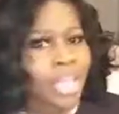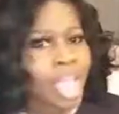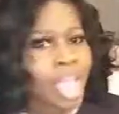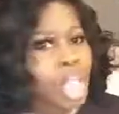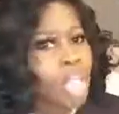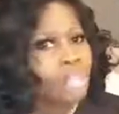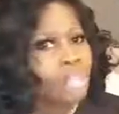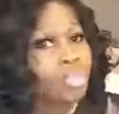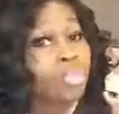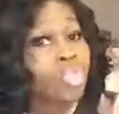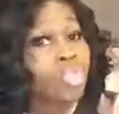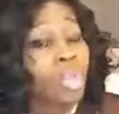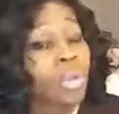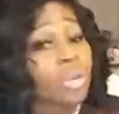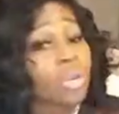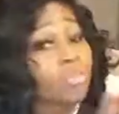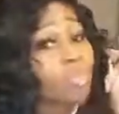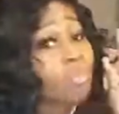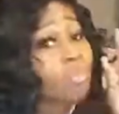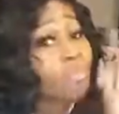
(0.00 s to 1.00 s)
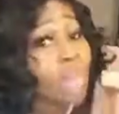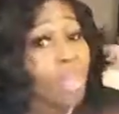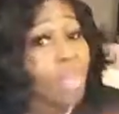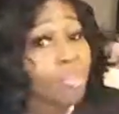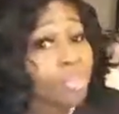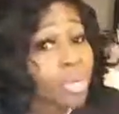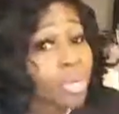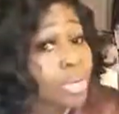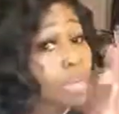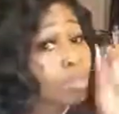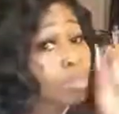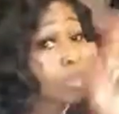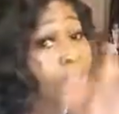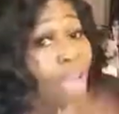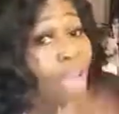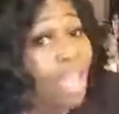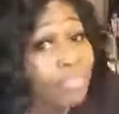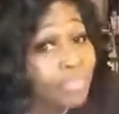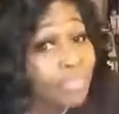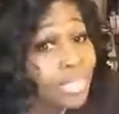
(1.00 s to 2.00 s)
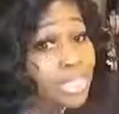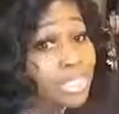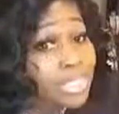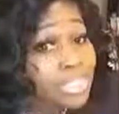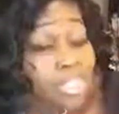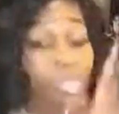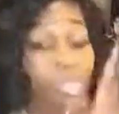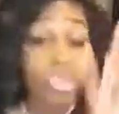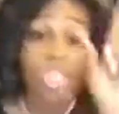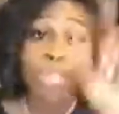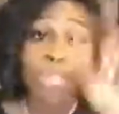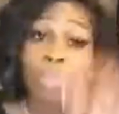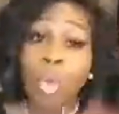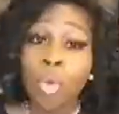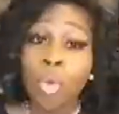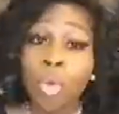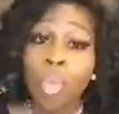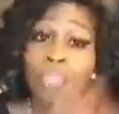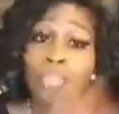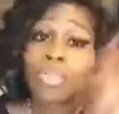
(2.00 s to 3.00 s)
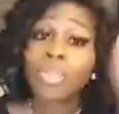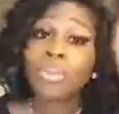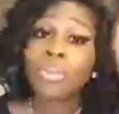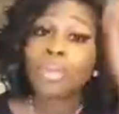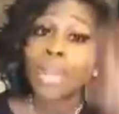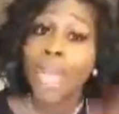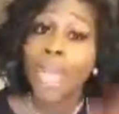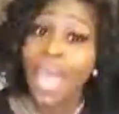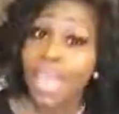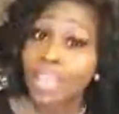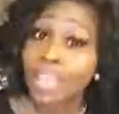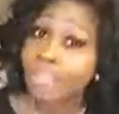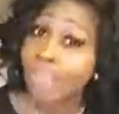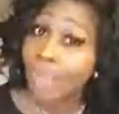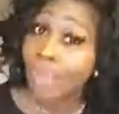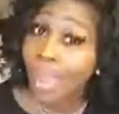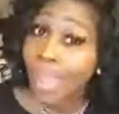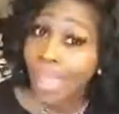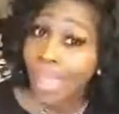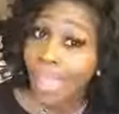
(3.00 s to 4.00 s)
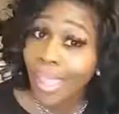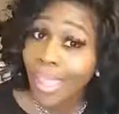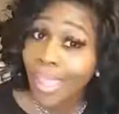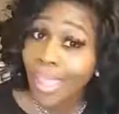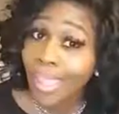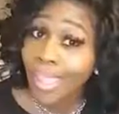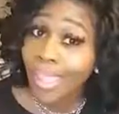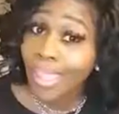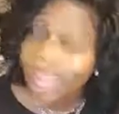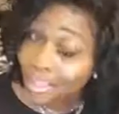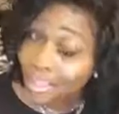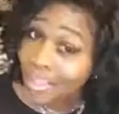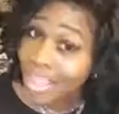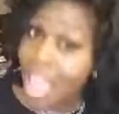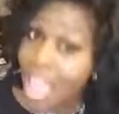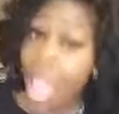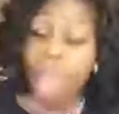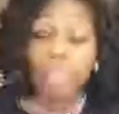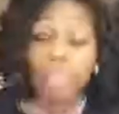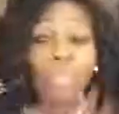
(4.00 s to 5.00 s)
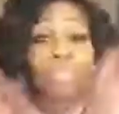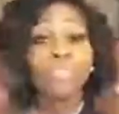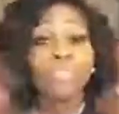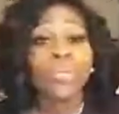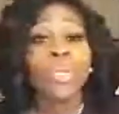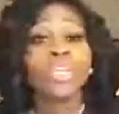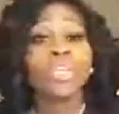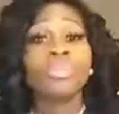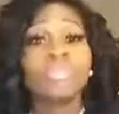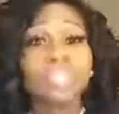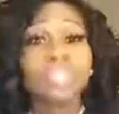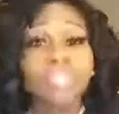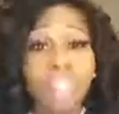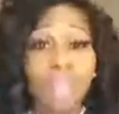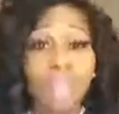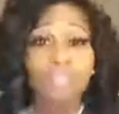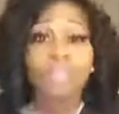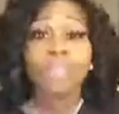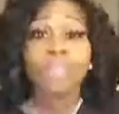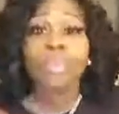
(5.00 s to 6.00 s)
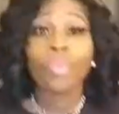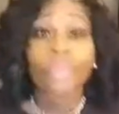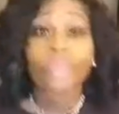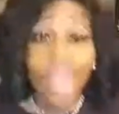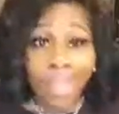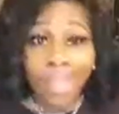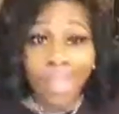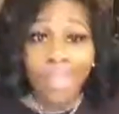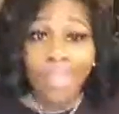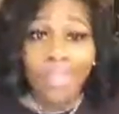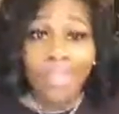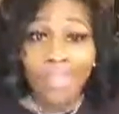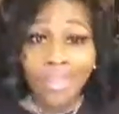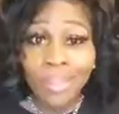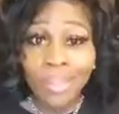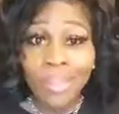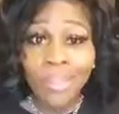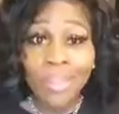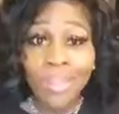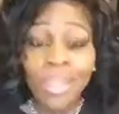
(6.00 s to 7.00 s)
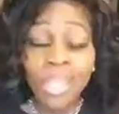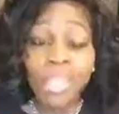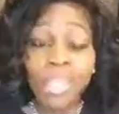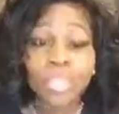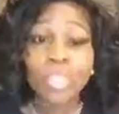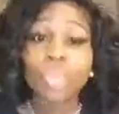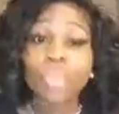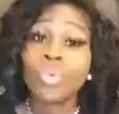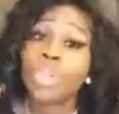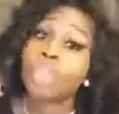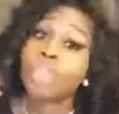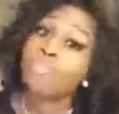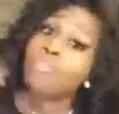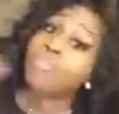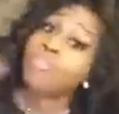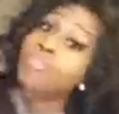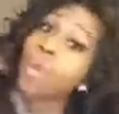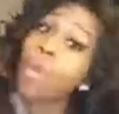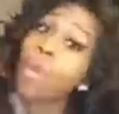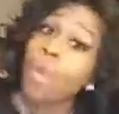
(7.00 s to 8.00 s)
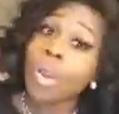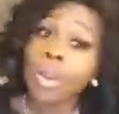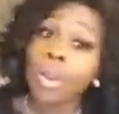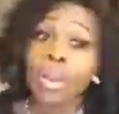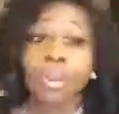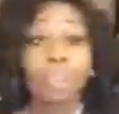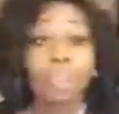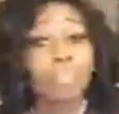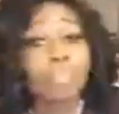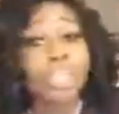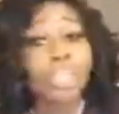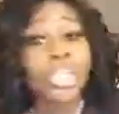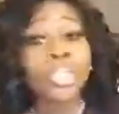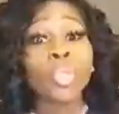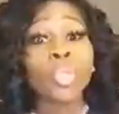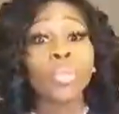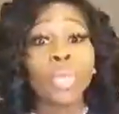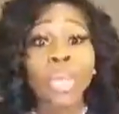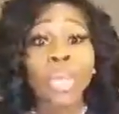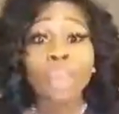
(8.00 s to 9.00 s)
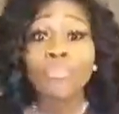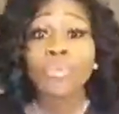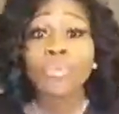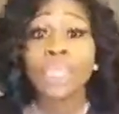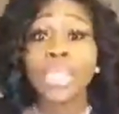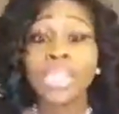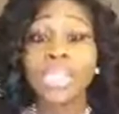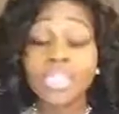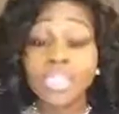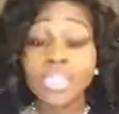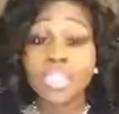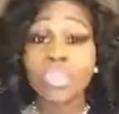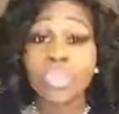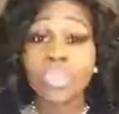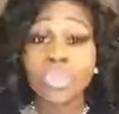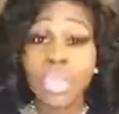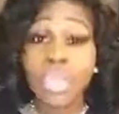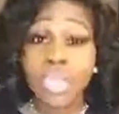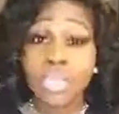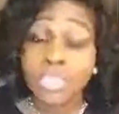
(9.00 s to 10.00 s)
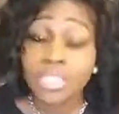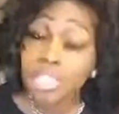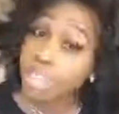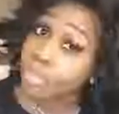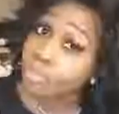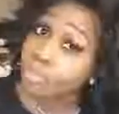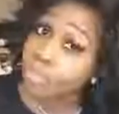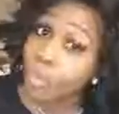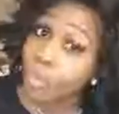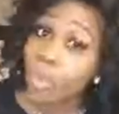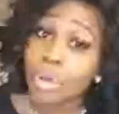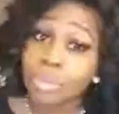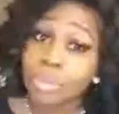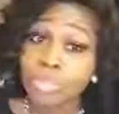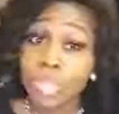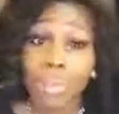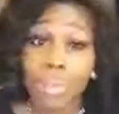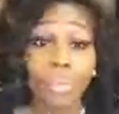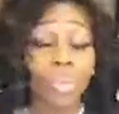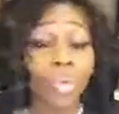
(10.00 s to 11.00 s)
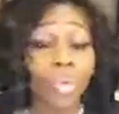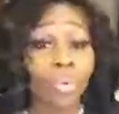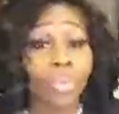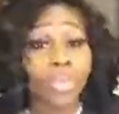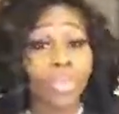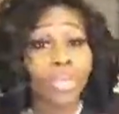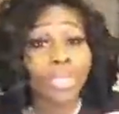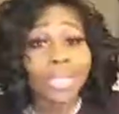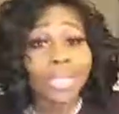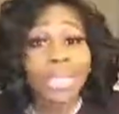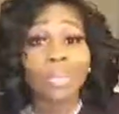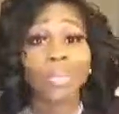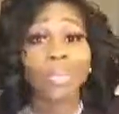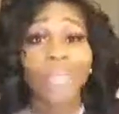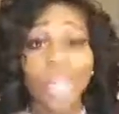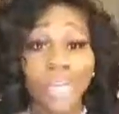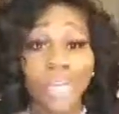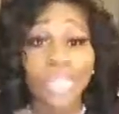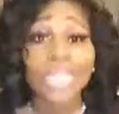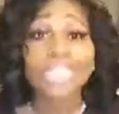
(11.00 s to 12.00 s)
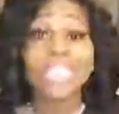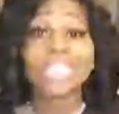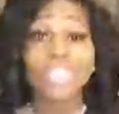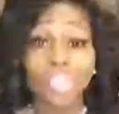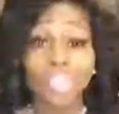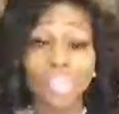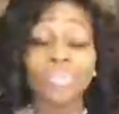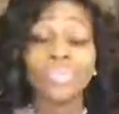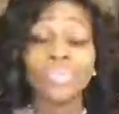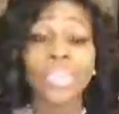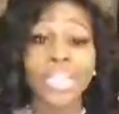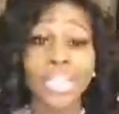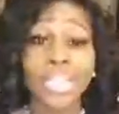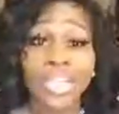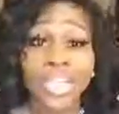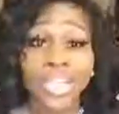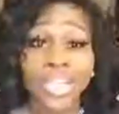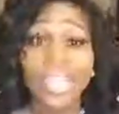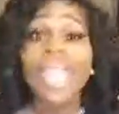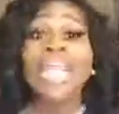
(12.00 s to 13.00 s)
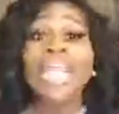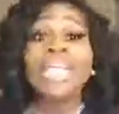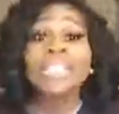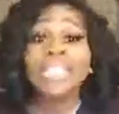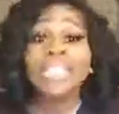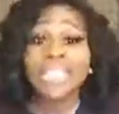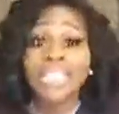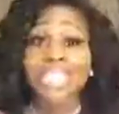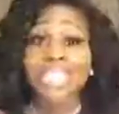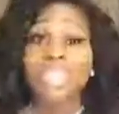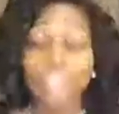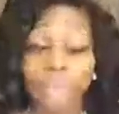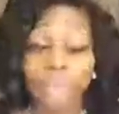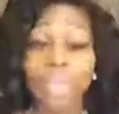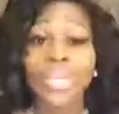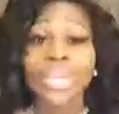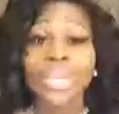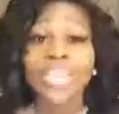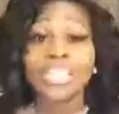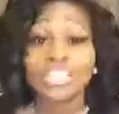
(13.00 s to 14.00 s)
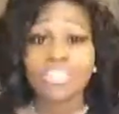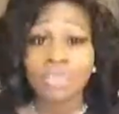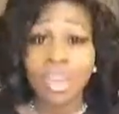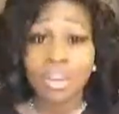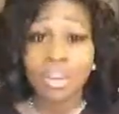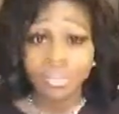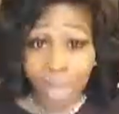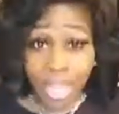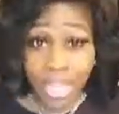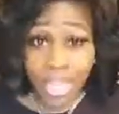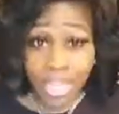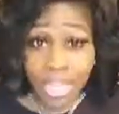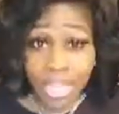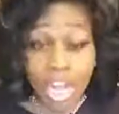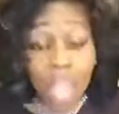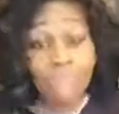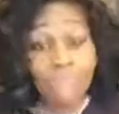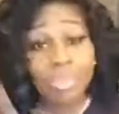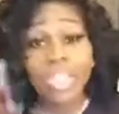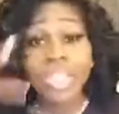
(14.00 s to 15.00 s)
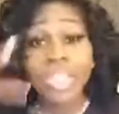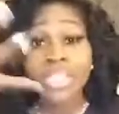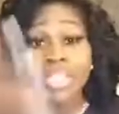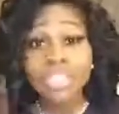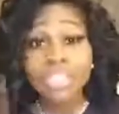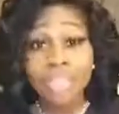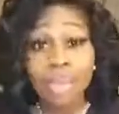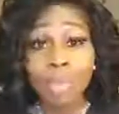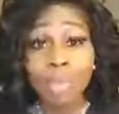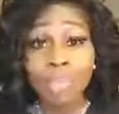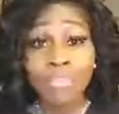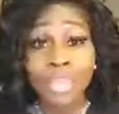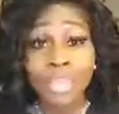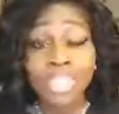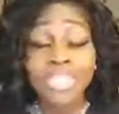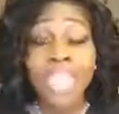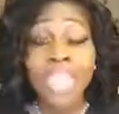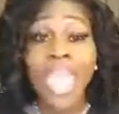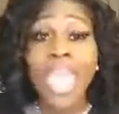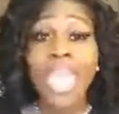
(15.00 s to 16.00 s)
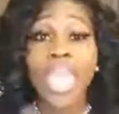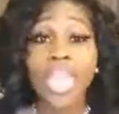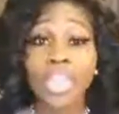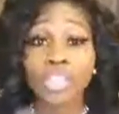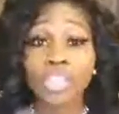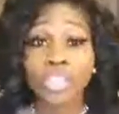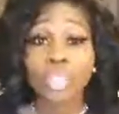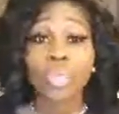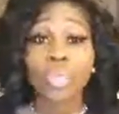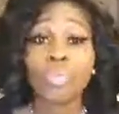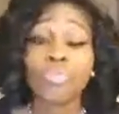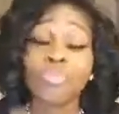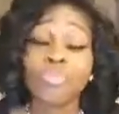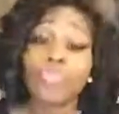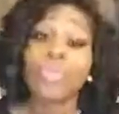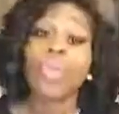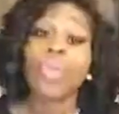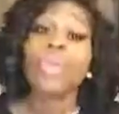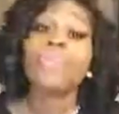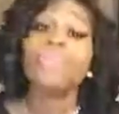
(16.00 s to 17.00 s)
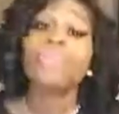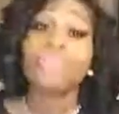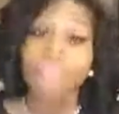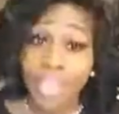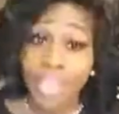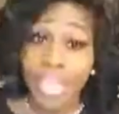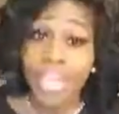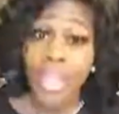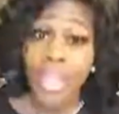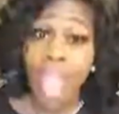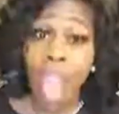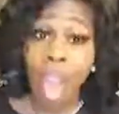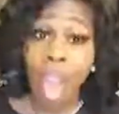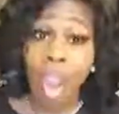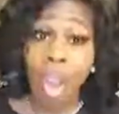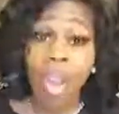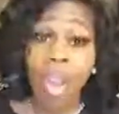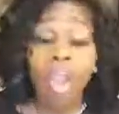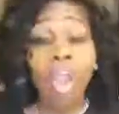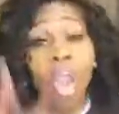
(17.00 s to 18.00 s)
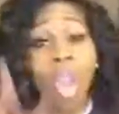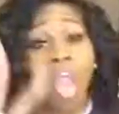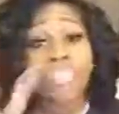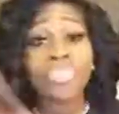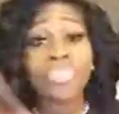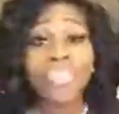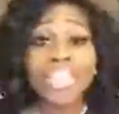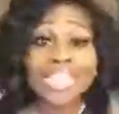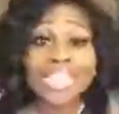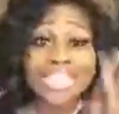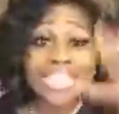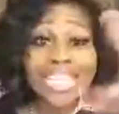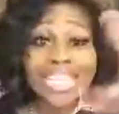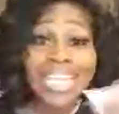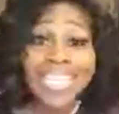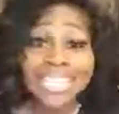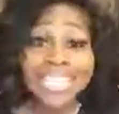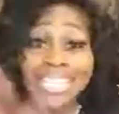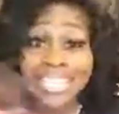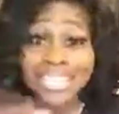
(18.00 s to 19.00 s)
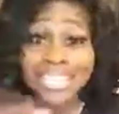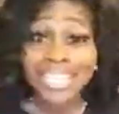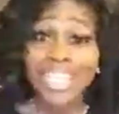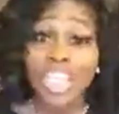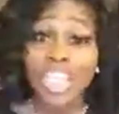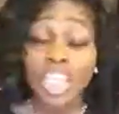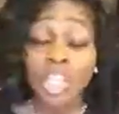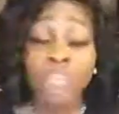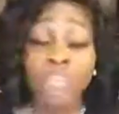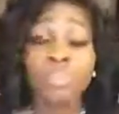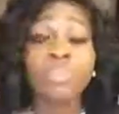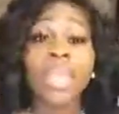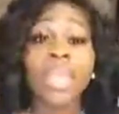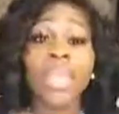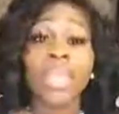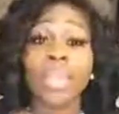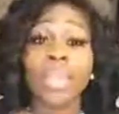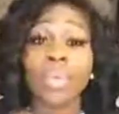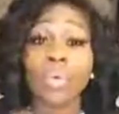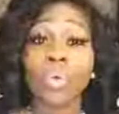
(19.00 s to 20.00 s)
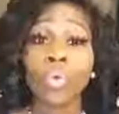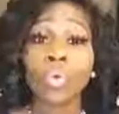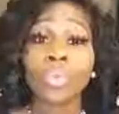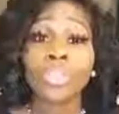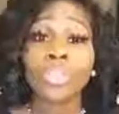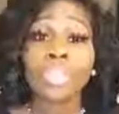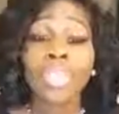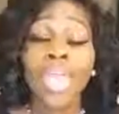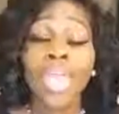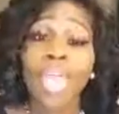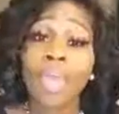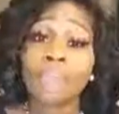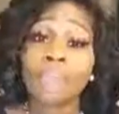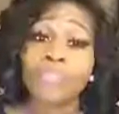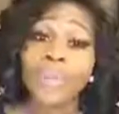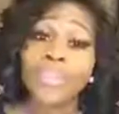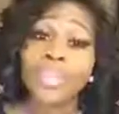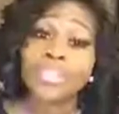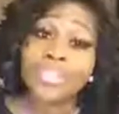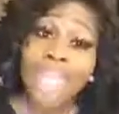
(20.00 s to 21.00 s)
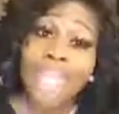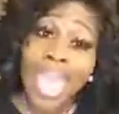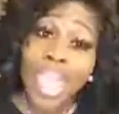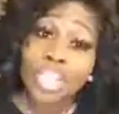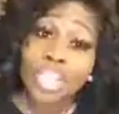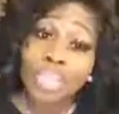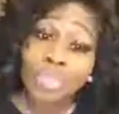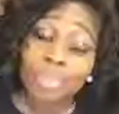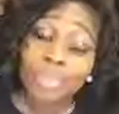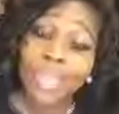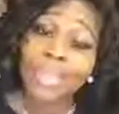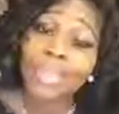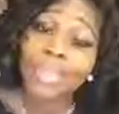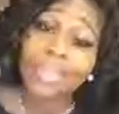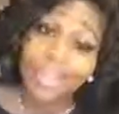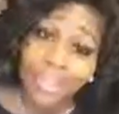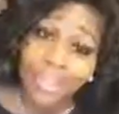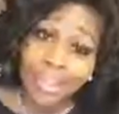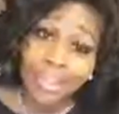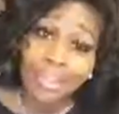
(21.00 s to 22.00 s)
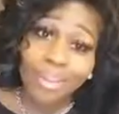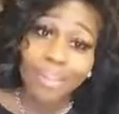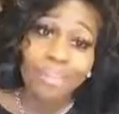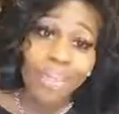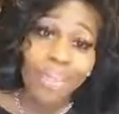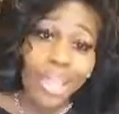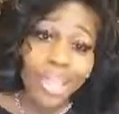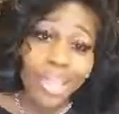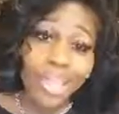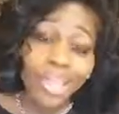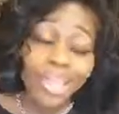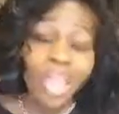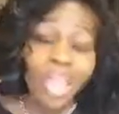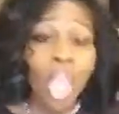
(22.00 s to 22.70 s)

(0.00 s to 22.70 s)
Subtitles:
You started remembering the prophecies that was spoke over your life, right? Before you stuffed them away to conform to whatever it is that you needed to conform to in order to get what it is that you needed to get your needs met, right? Because some of us had to forfeit our authenticity in order to have attachment and love, right?